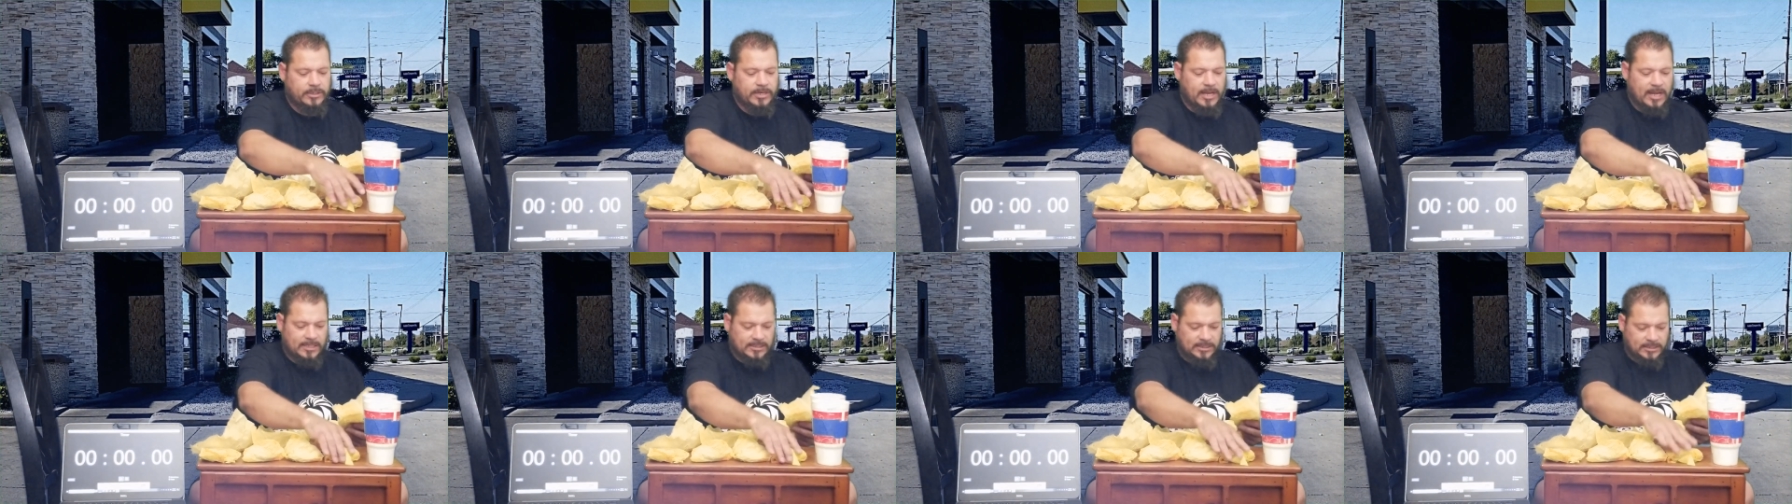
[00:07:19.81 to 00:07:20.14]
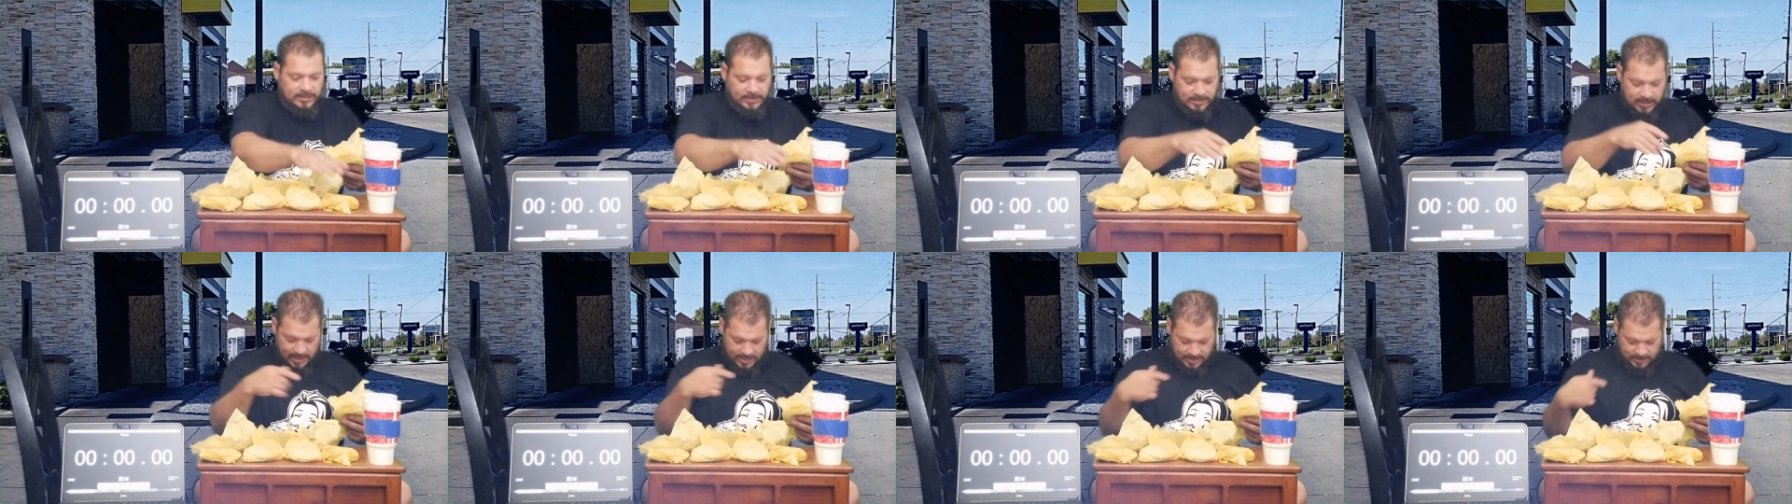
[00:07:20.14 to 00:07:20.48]
And as I
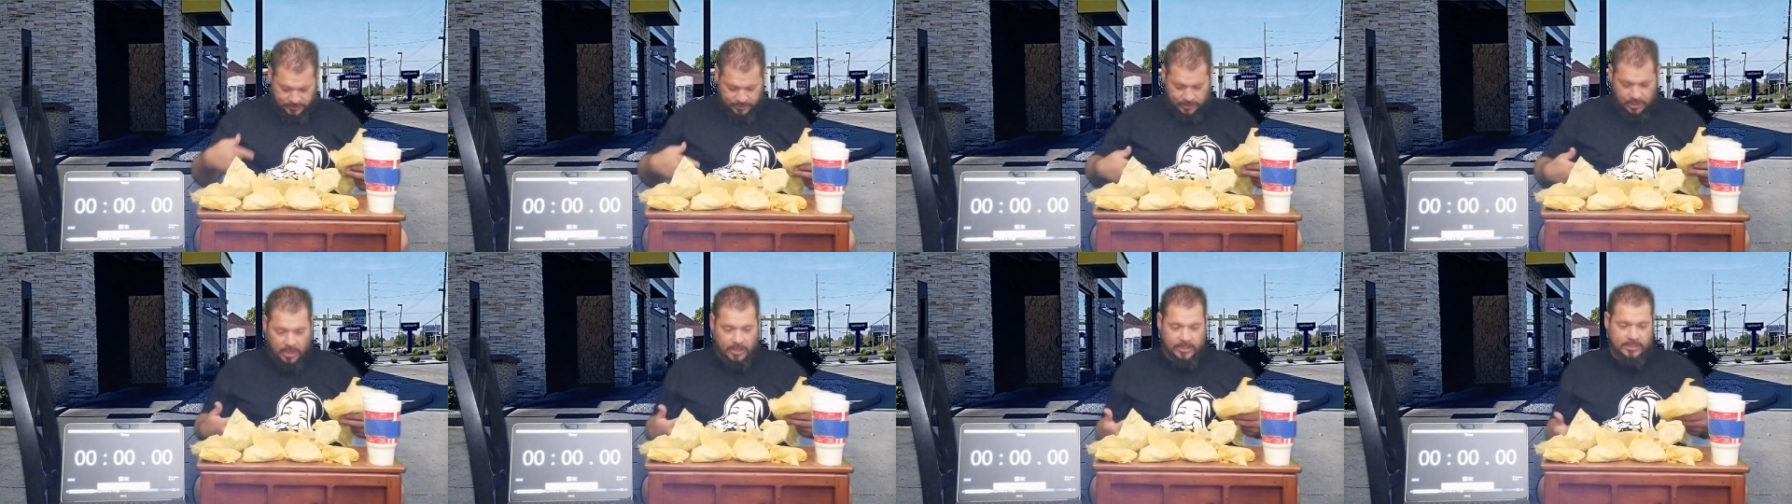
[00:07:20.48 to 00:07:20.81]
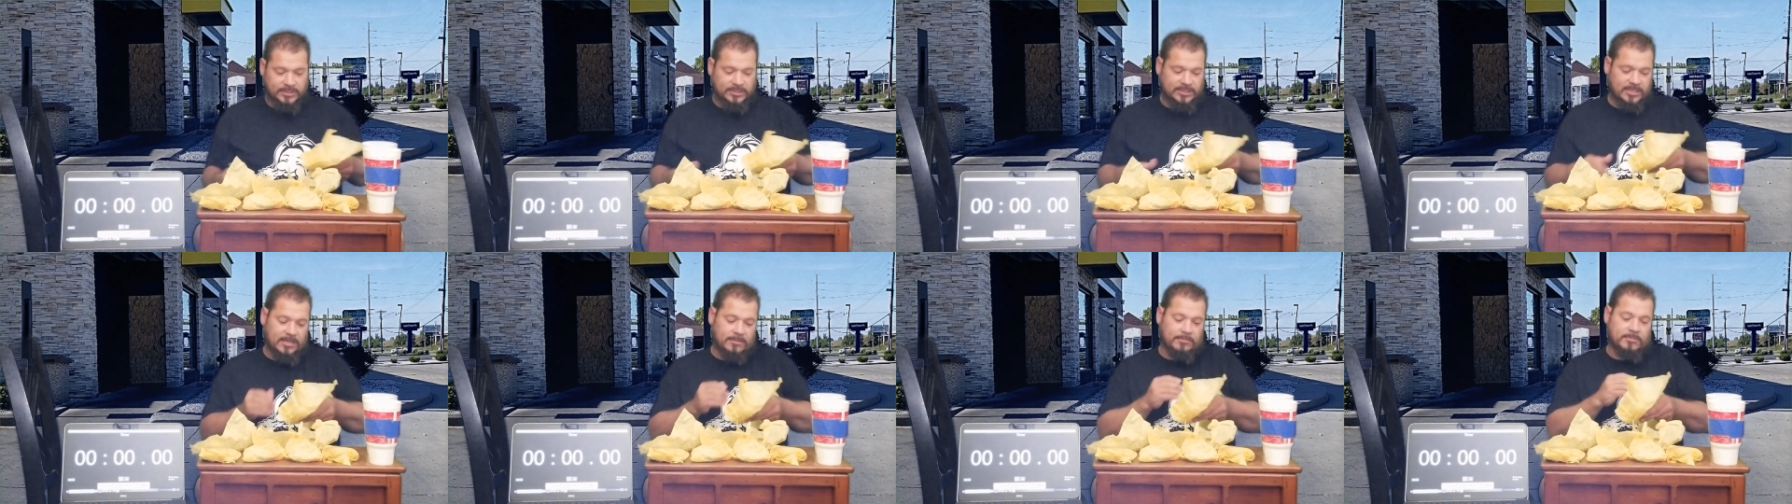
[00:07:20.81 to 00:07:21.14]
said, she already
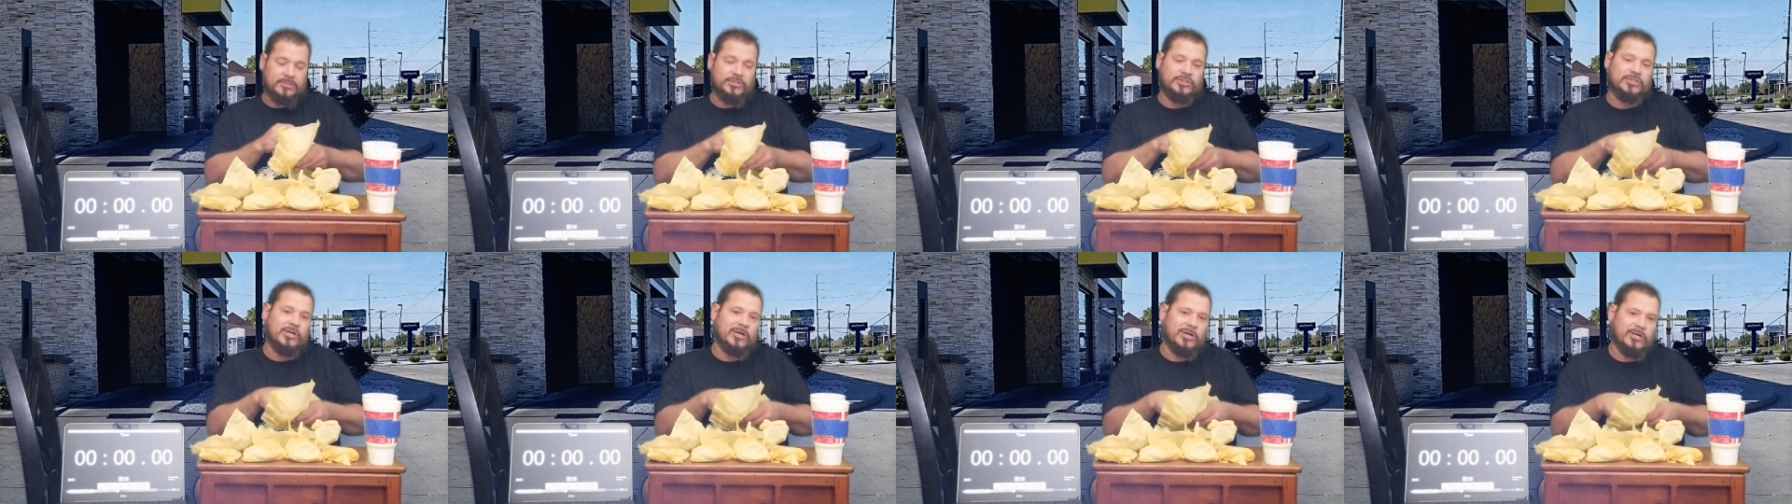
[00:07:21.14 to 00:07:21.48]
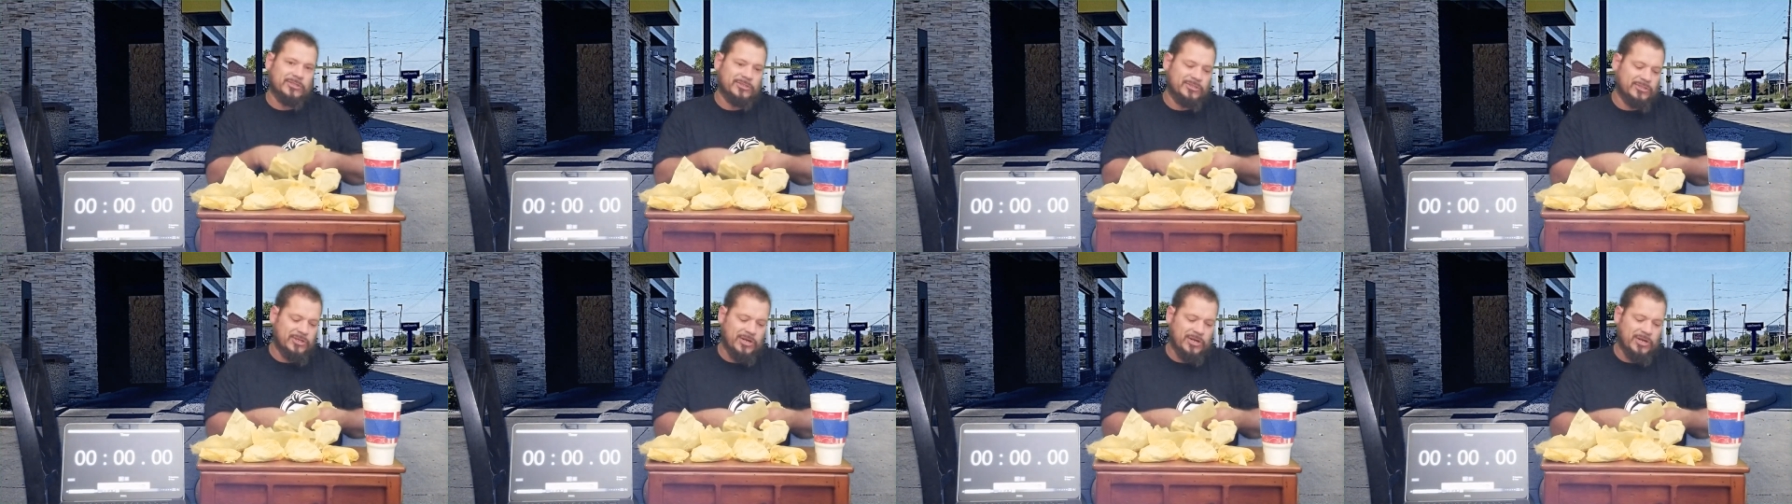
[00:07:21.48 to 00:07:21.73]
sent my shirt.